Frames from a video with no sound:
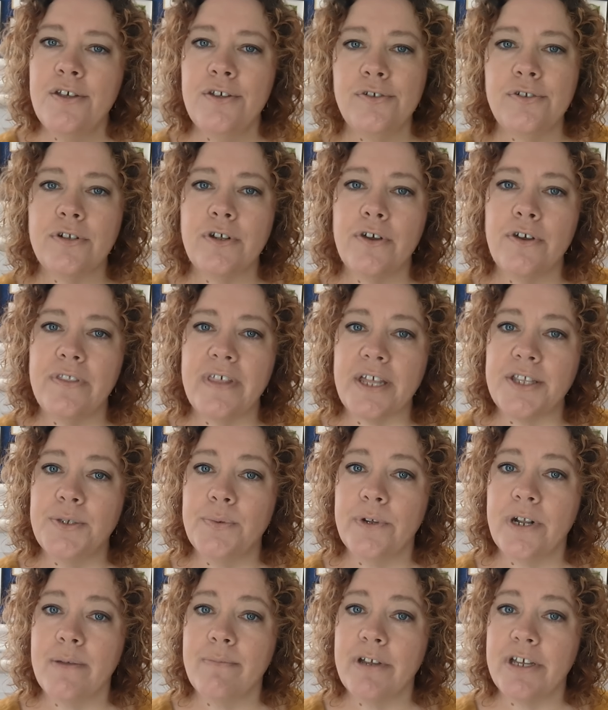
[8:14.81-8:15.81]
So
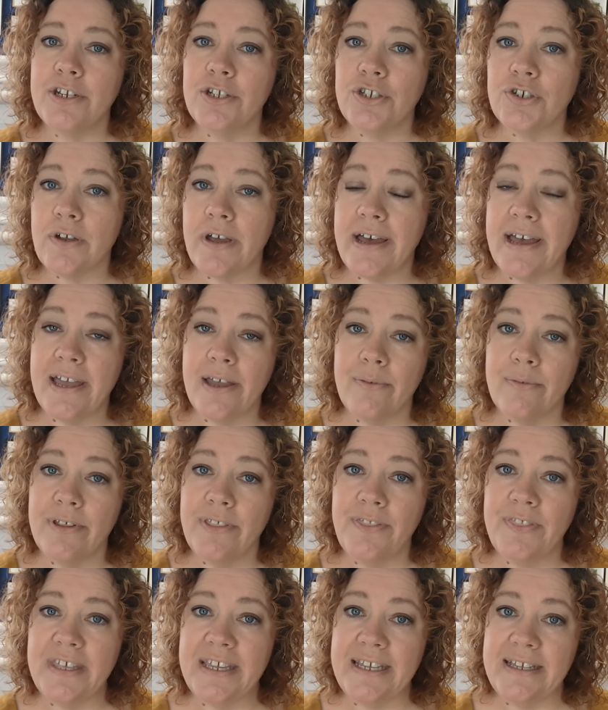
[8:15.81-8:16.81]
that's what I'm going to try
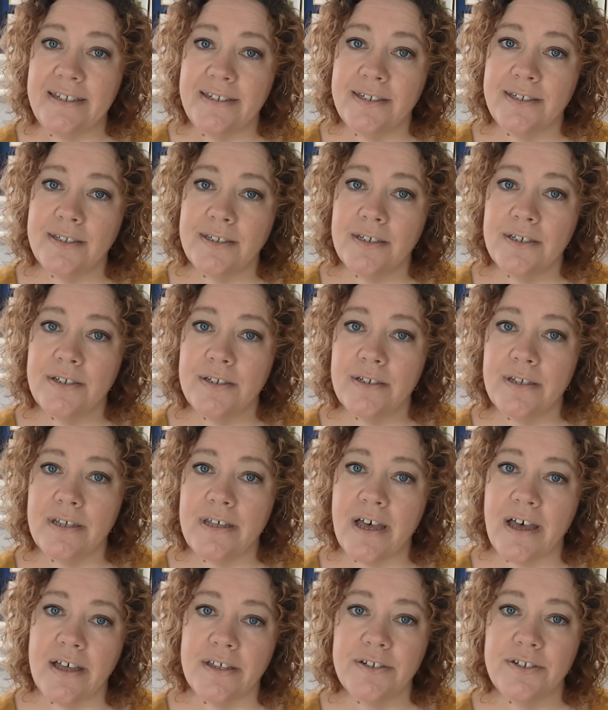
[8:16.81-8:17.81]
with these
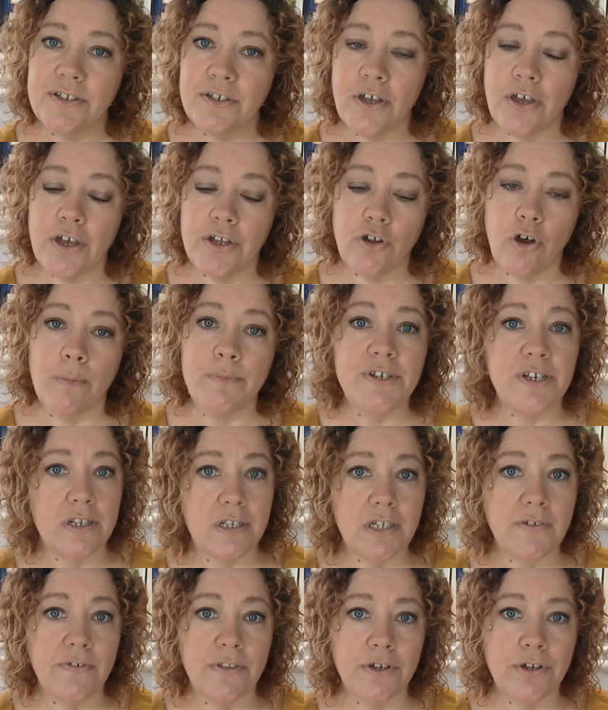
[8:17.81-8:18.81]
skirt
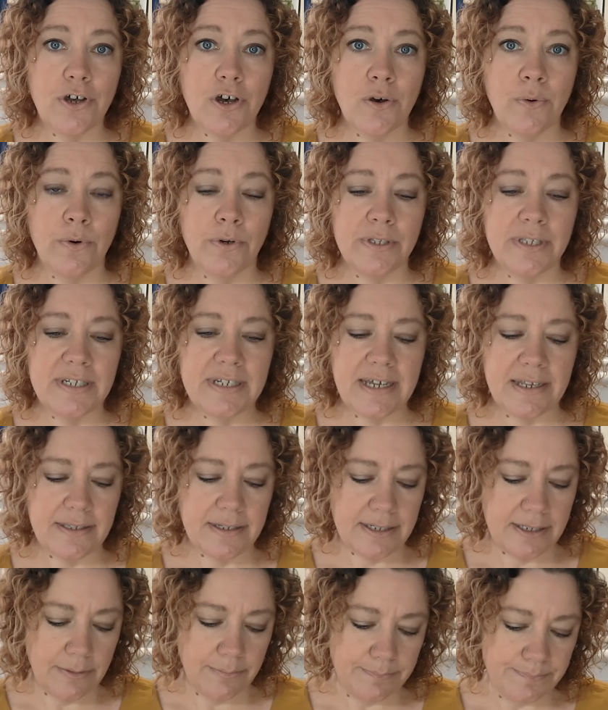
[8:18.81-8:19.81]
options for the Co-ord
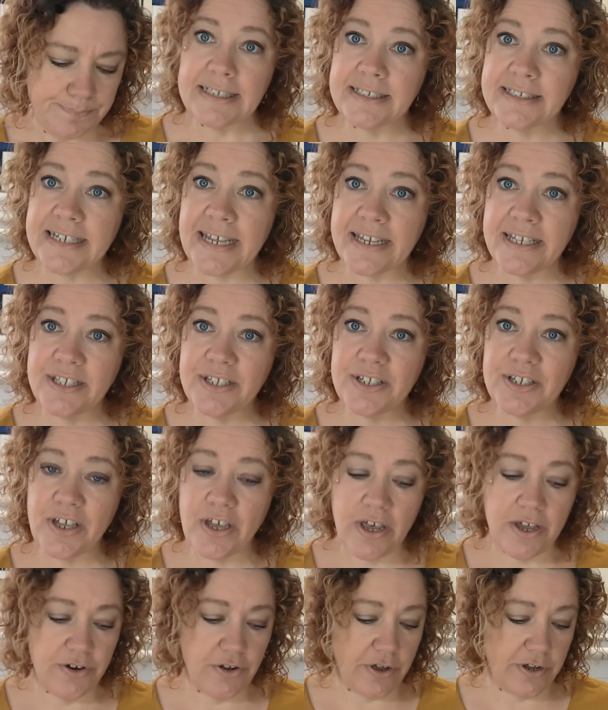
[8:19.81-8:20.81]
sets. The second
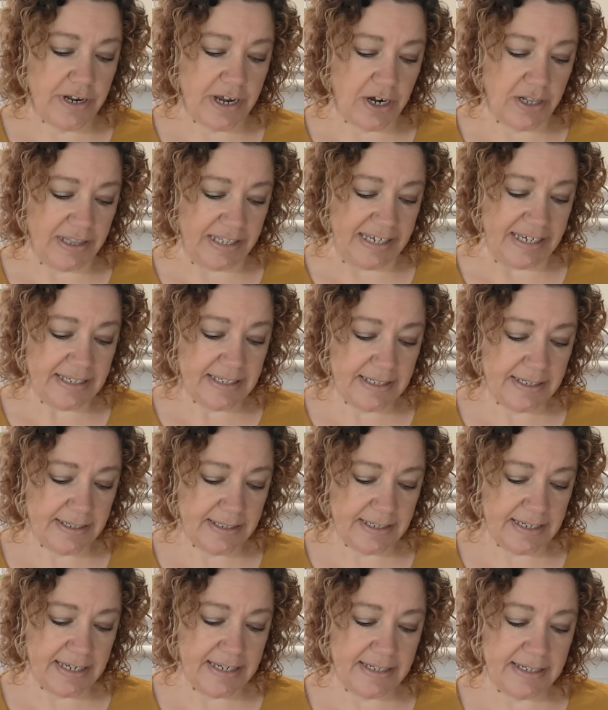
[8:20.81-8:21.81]
skirt on our
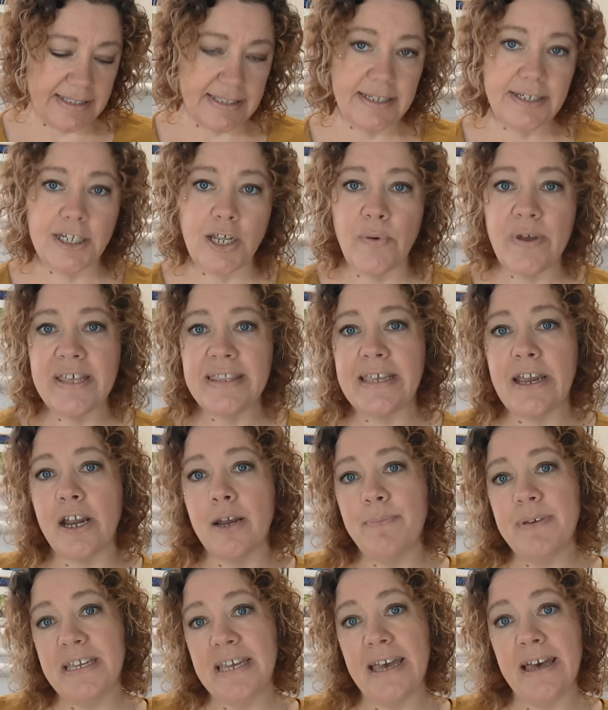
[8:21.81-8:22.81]
list is the Sewing
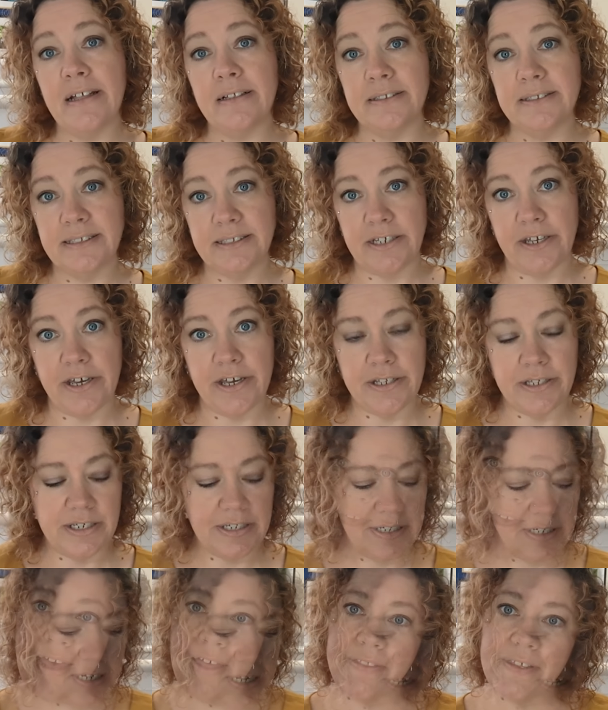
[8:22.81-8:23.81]
Therapy L
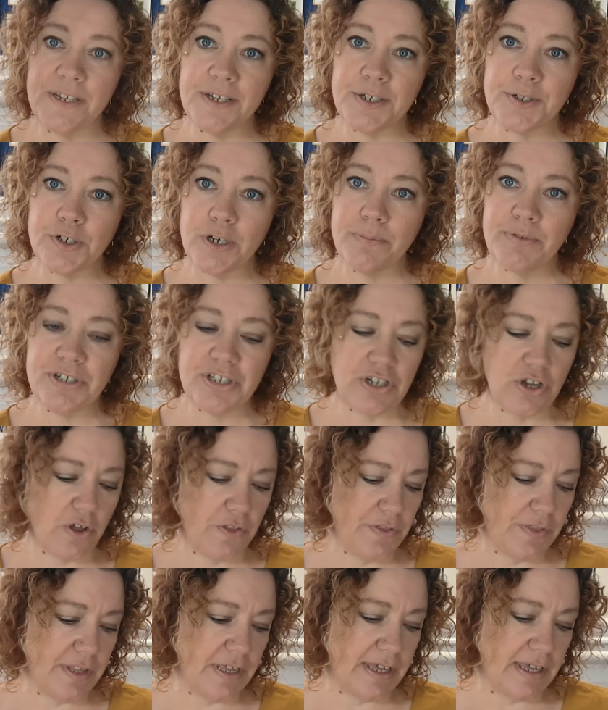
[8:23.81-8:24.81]
skirt. And the description
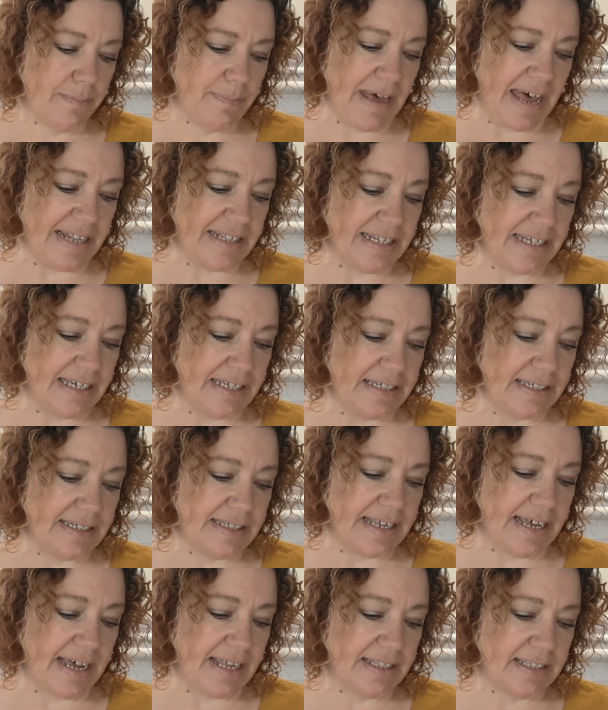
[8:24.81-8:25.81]
on the pattern is
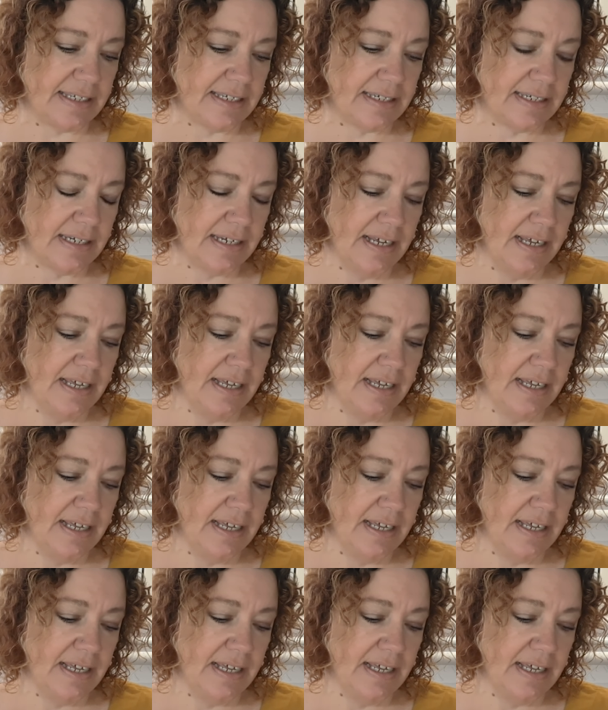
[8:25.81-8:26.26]
that